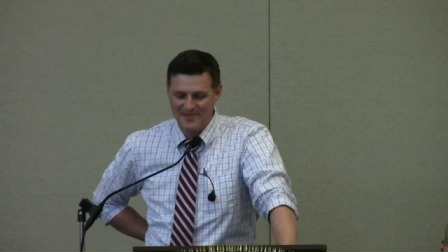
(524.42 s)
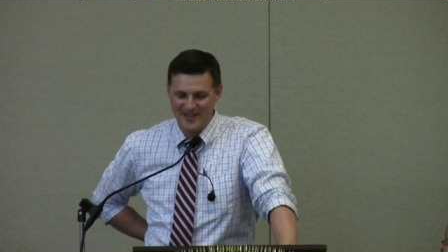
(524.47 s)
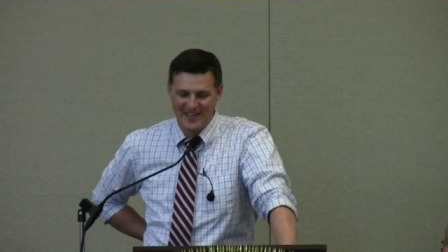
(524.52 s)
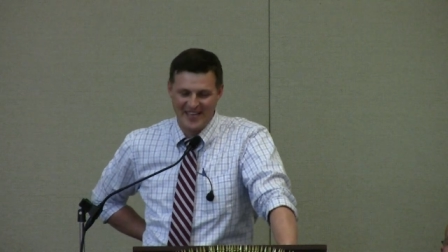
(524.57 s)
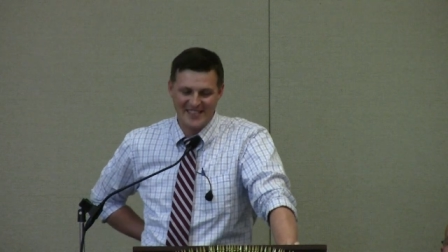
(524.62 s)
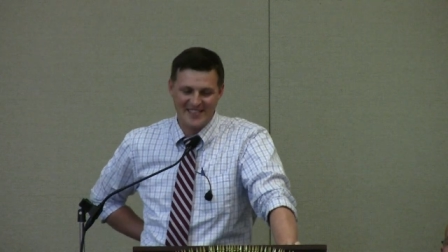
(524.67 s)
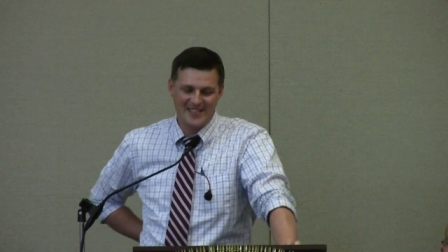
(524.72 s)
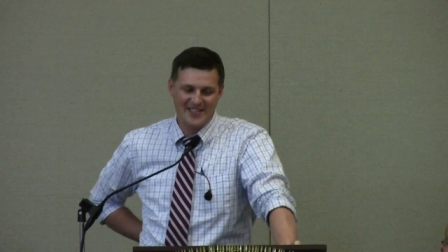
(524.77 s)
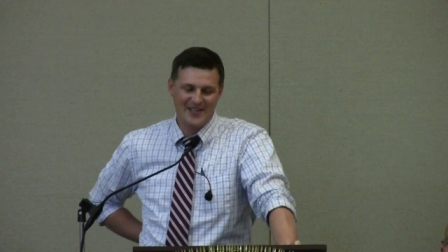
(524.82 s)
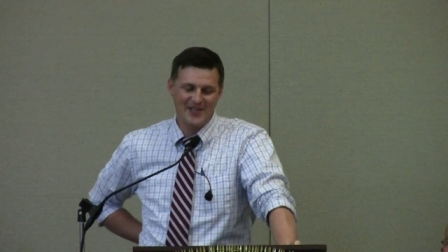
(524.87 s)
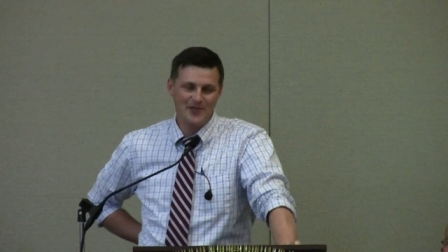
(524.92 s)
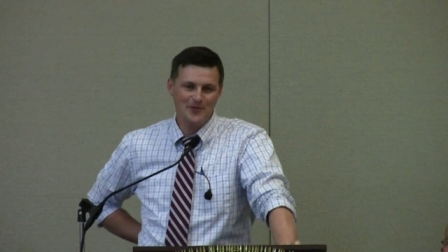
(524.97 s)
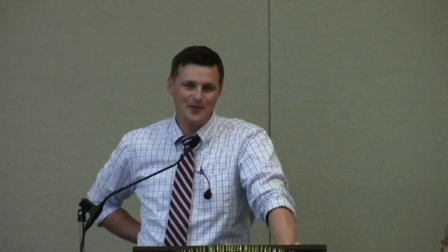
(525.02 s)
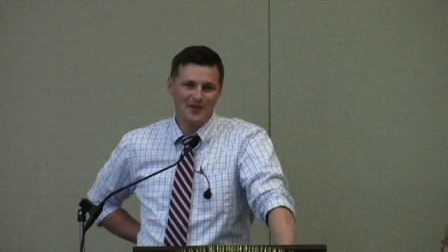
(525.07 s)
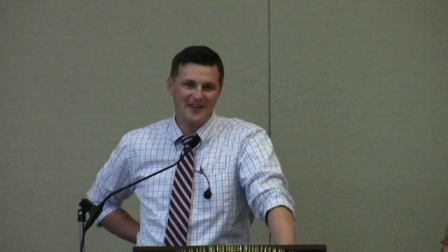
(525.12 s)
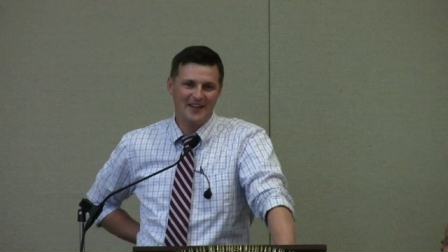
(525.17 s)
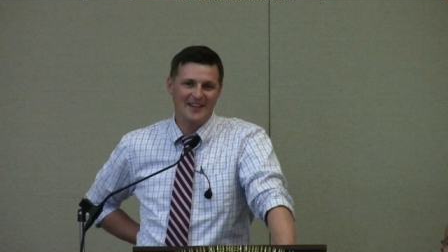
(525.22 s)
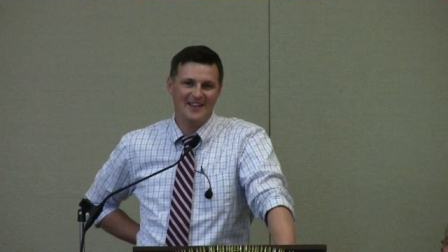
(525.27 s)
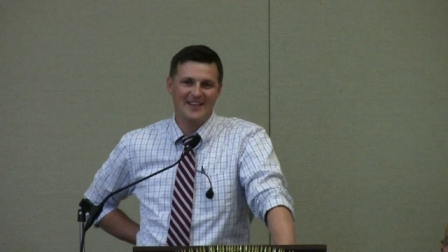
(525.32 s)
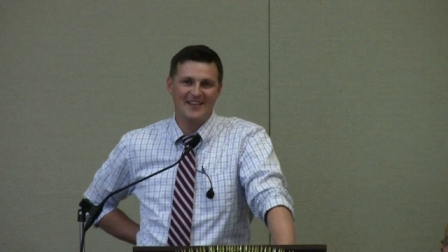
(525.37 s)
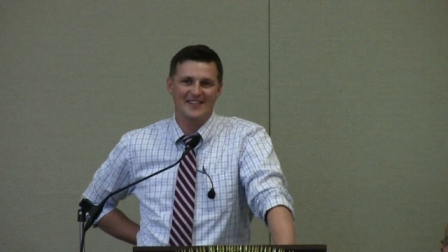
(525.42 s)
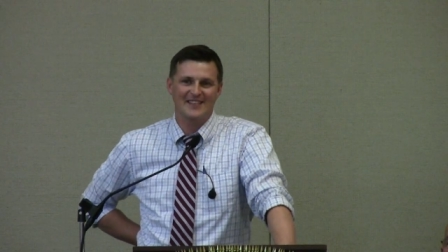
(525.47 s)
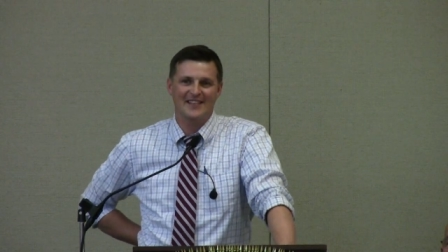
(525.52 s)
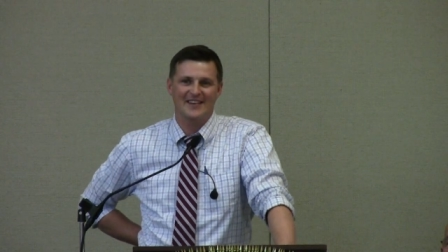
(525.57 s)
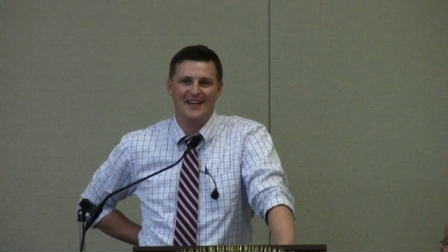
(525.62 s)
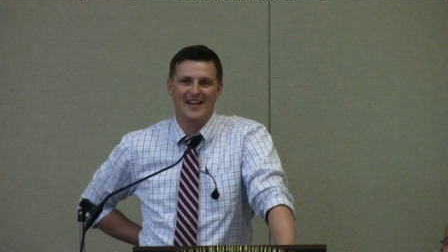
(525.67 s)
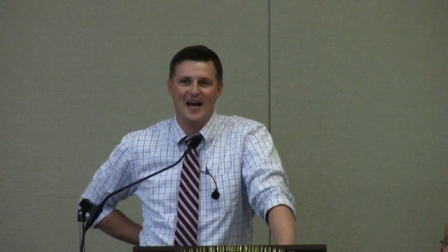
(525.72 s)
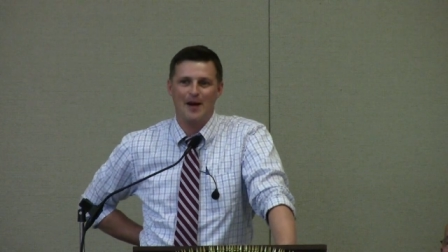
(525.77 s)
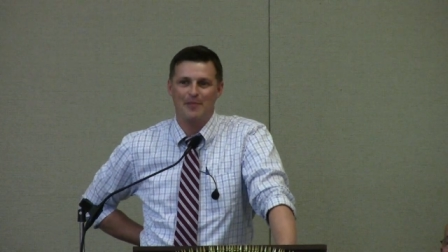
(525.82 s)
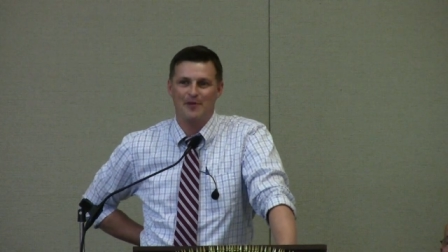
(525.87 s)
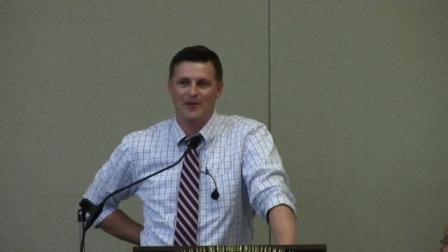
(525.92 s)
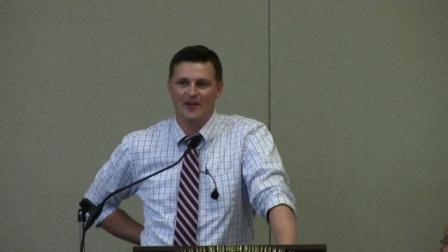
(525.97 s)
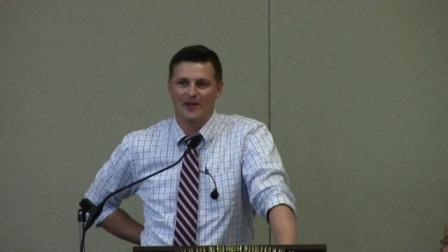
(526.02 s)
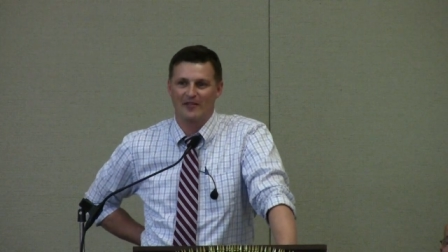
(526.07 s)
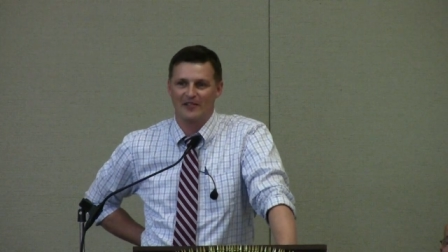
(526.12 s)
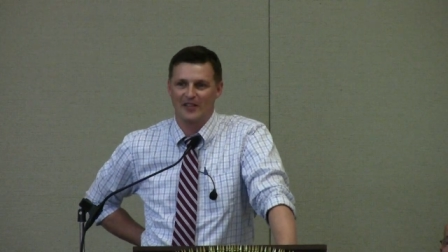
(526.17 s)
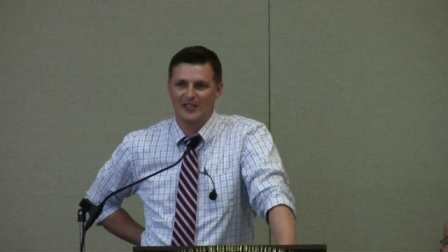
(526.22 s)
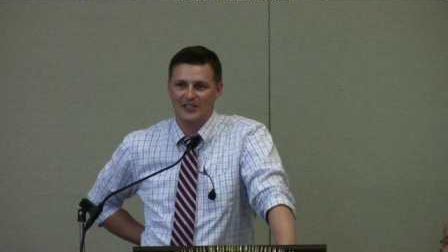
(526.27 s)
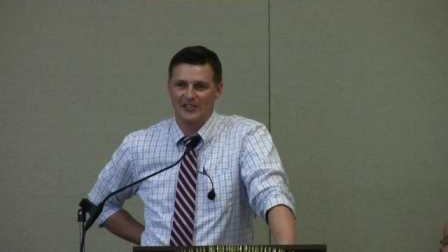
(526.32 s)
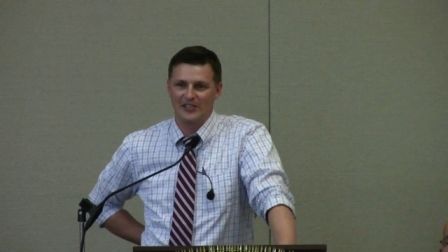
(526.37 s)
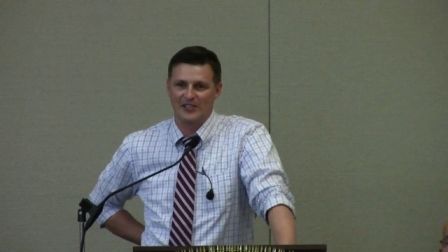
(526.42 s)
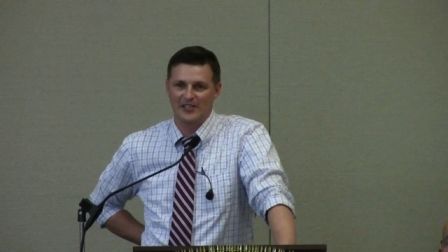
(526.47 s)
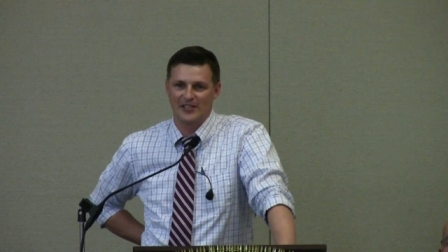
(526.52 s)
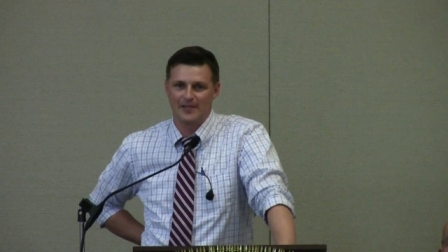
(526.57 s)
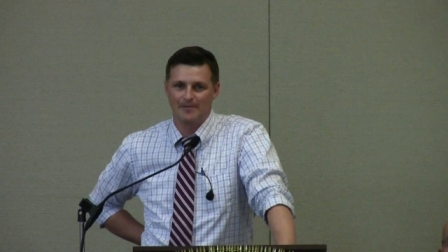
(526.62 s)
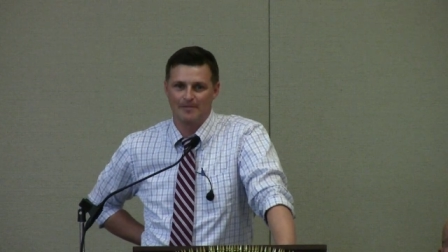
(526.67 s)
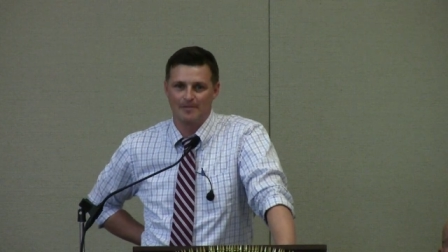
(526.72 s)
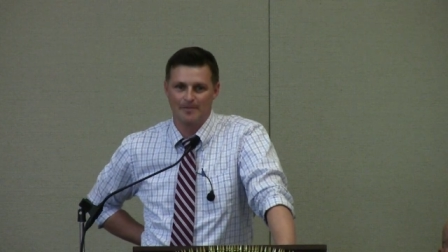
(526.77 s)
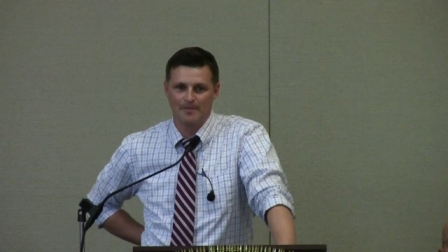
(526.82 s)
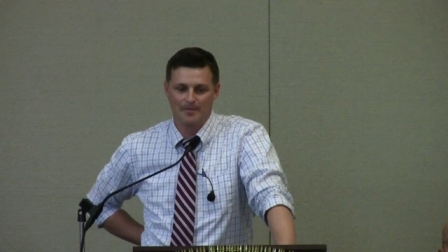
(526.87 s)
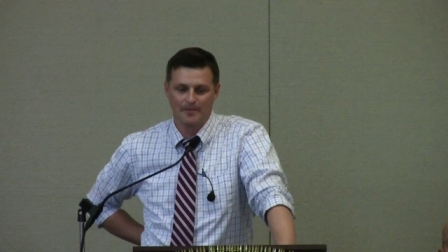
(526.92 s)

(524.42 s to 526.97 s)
Because here's one of the things that had happened in our relationship.